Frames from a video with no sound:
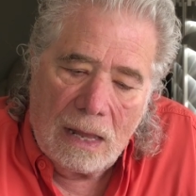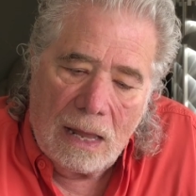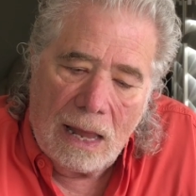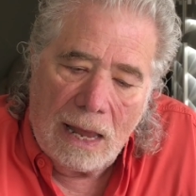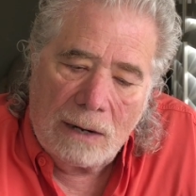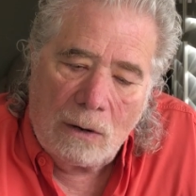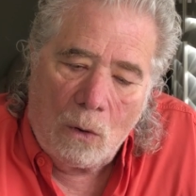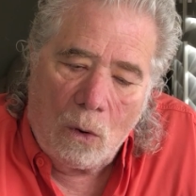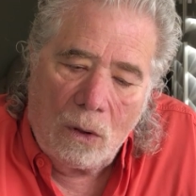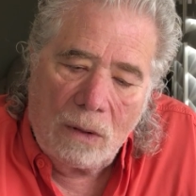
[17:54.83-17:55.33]

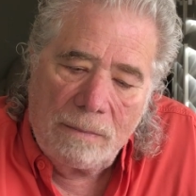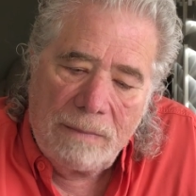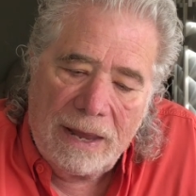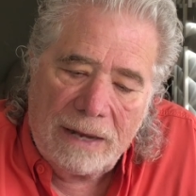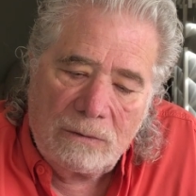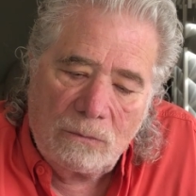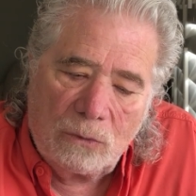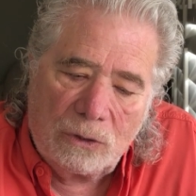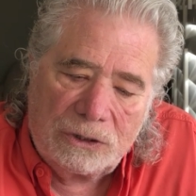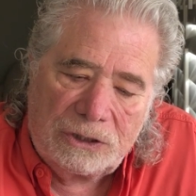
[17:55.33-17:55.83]
And all
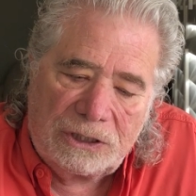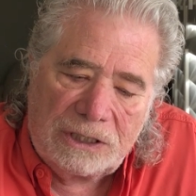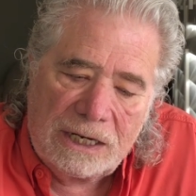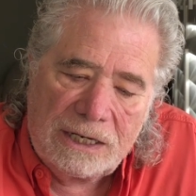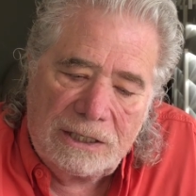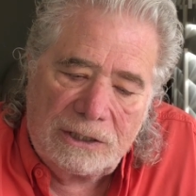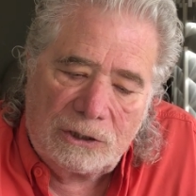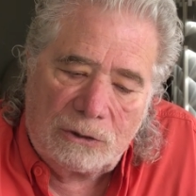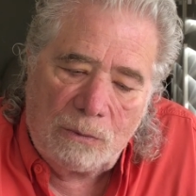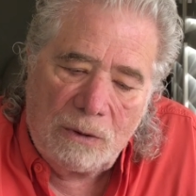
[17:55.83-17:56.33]
men were
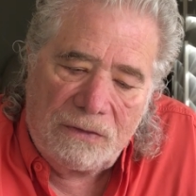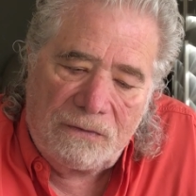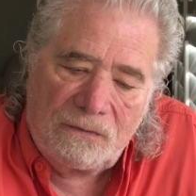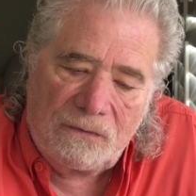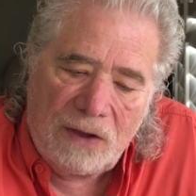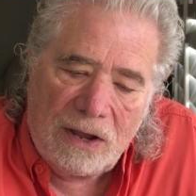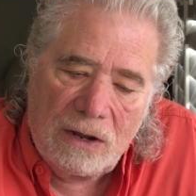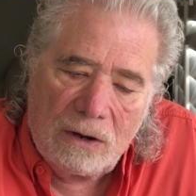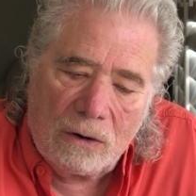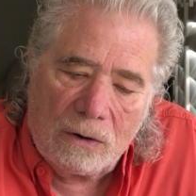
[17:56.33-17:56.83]
seized with
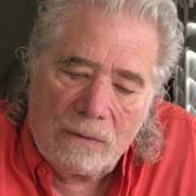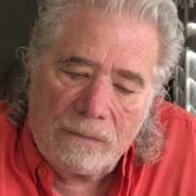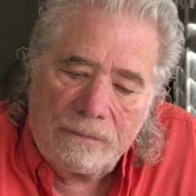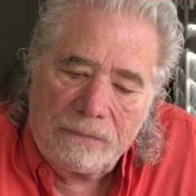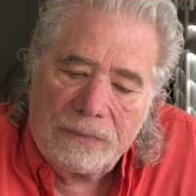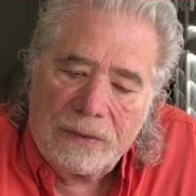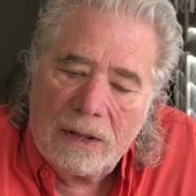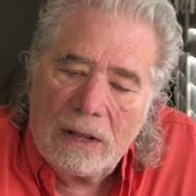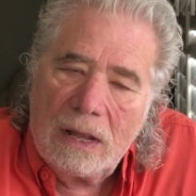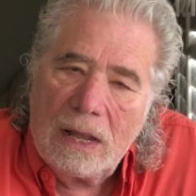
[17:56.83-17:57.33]
fear,
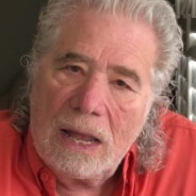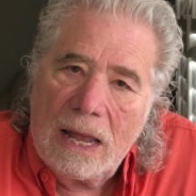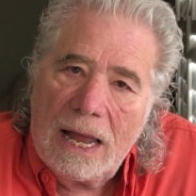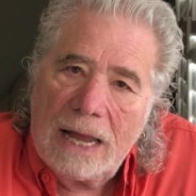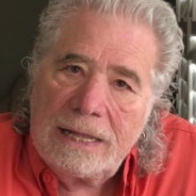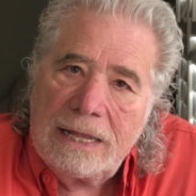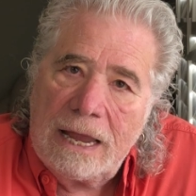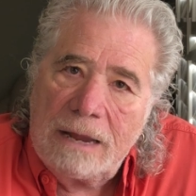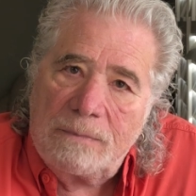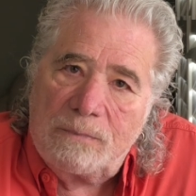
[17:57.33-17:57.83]

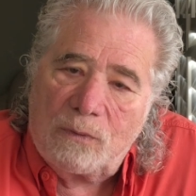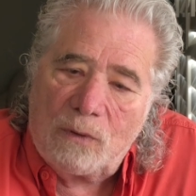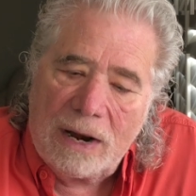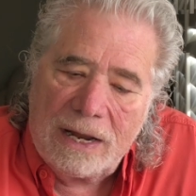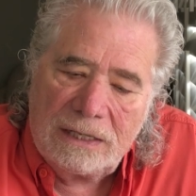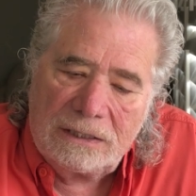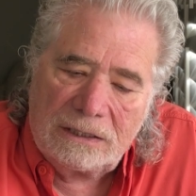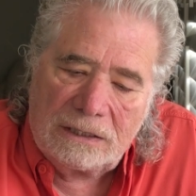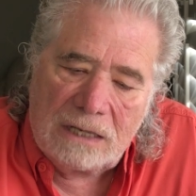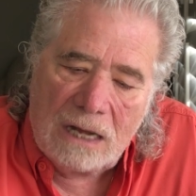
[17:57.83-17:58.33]
and they
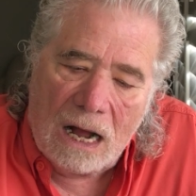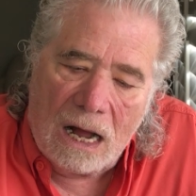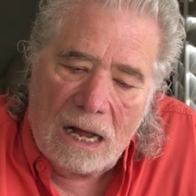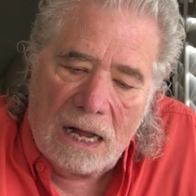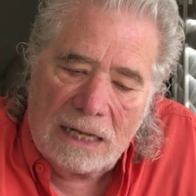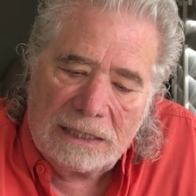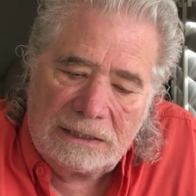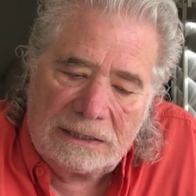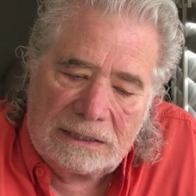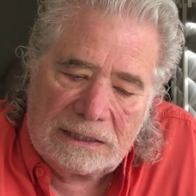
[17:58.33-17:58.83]
praised
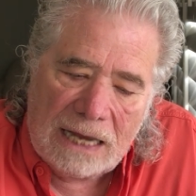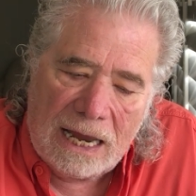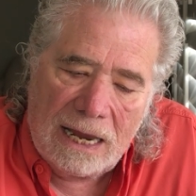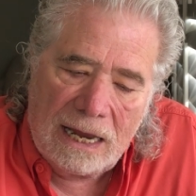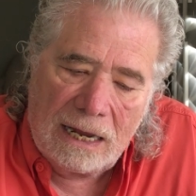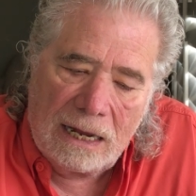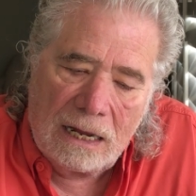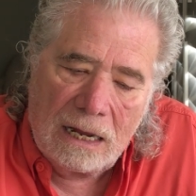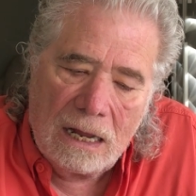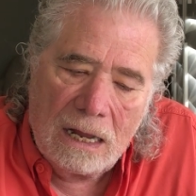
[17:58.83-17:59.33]
God,
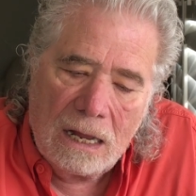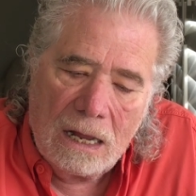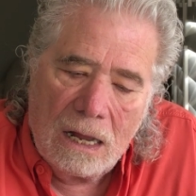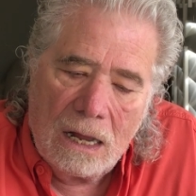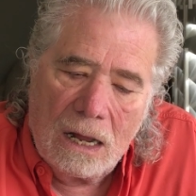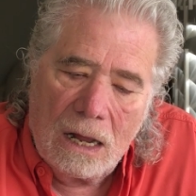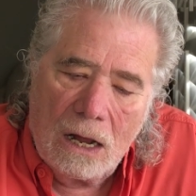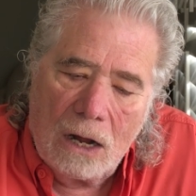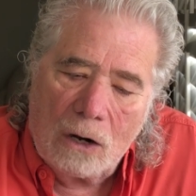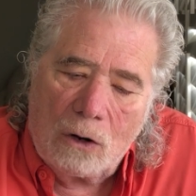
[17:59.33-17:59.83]
saying,
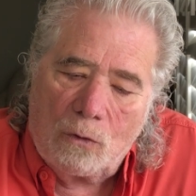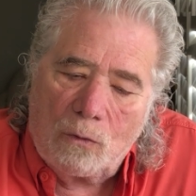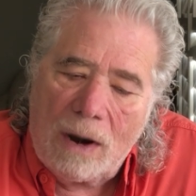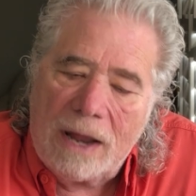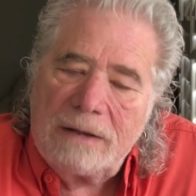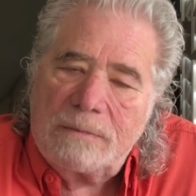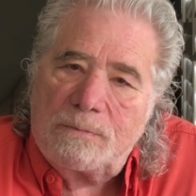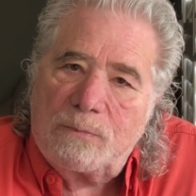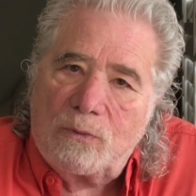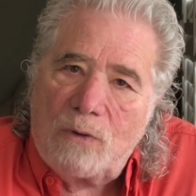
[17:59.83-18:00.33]
a
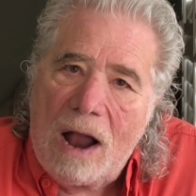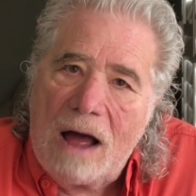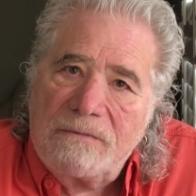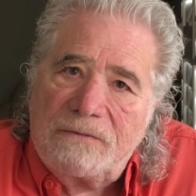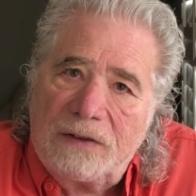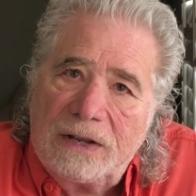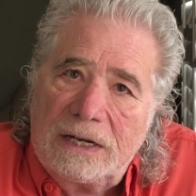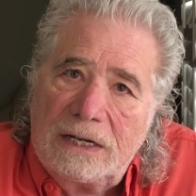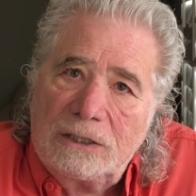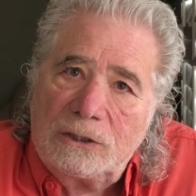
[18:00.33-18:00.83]
great
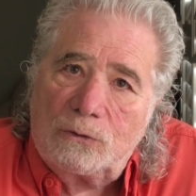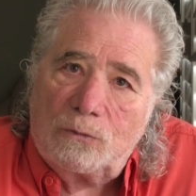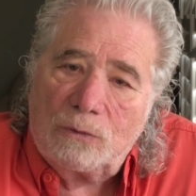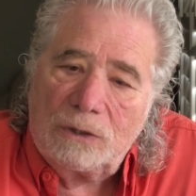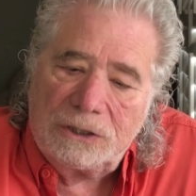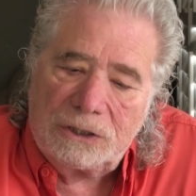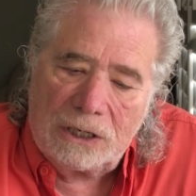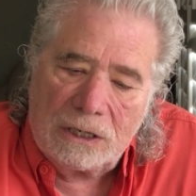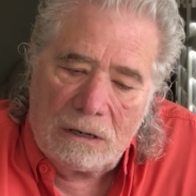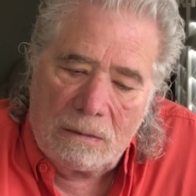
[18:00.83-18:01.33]
prophet is
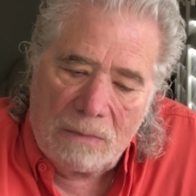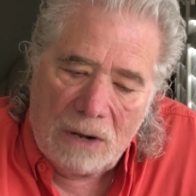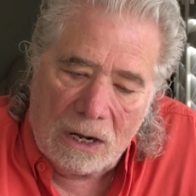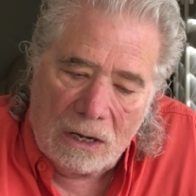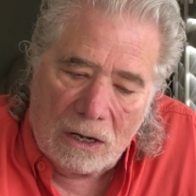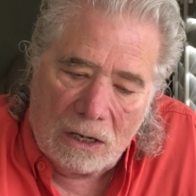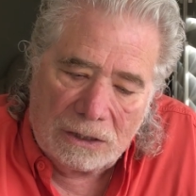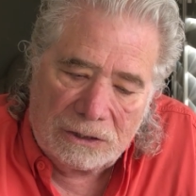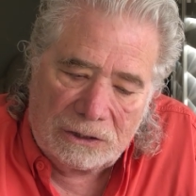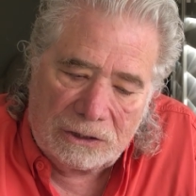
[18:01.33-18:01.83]
risen
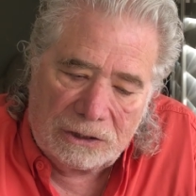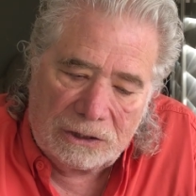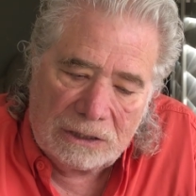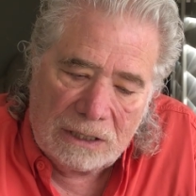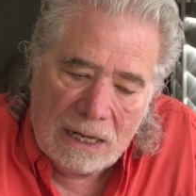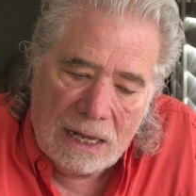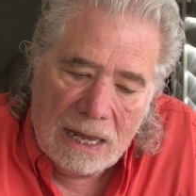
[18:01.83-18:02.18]
among us,